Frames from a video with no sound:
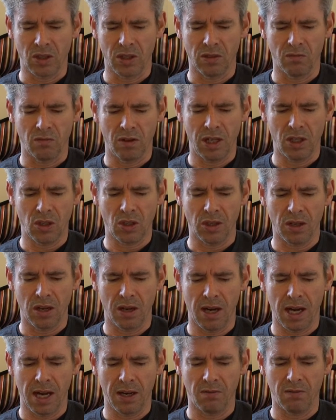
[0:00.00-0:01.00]
and the reason
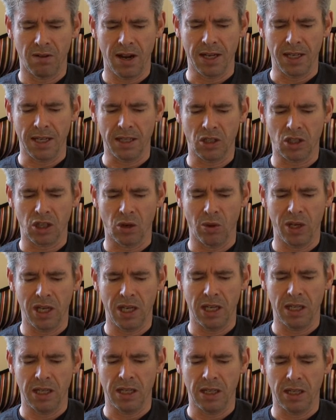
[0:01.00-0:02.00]
I had read it so
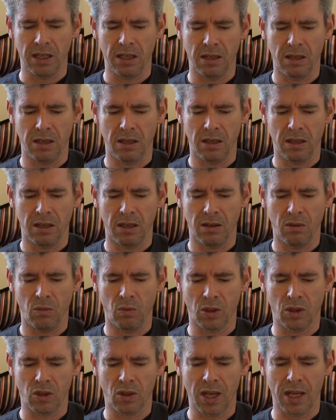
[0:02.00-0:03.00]
eagerly
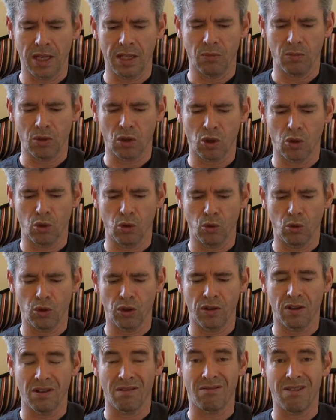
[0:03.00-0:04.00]
was that it was
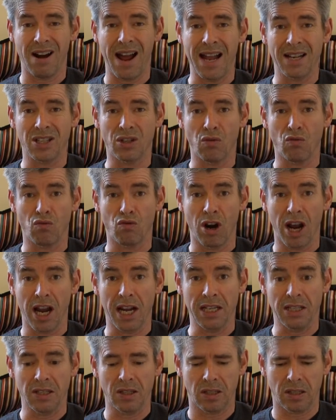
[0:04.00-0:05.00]
called The Rat
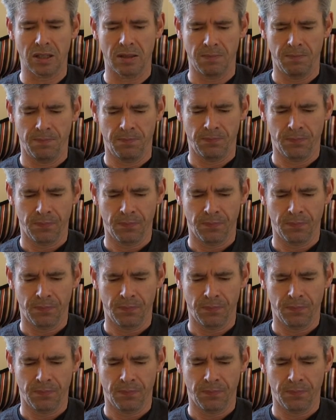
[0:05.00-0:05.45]
Race,